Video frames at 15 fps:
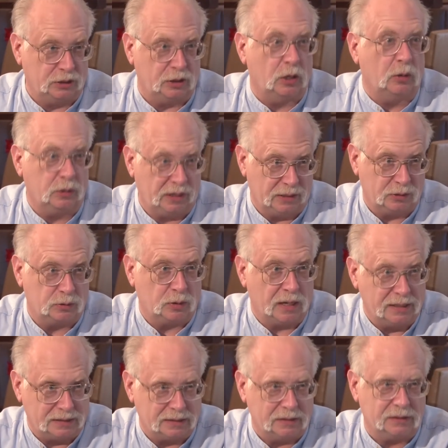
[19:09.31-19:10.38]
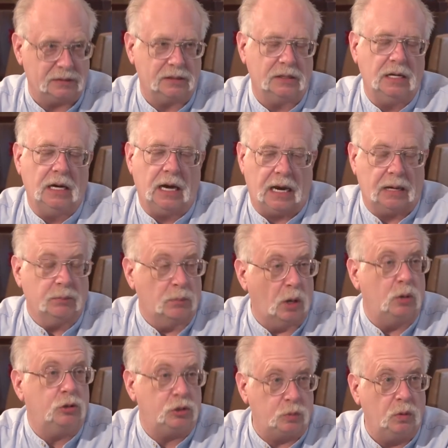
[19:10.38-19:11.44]
coding crisis, and
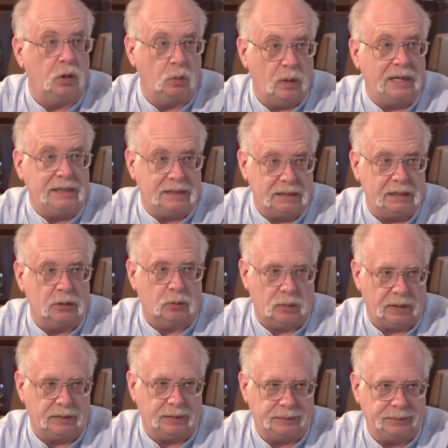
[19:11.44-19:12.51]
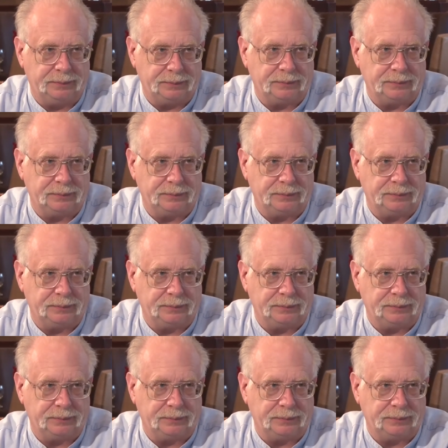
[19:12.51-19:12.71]
most will wait to deal with it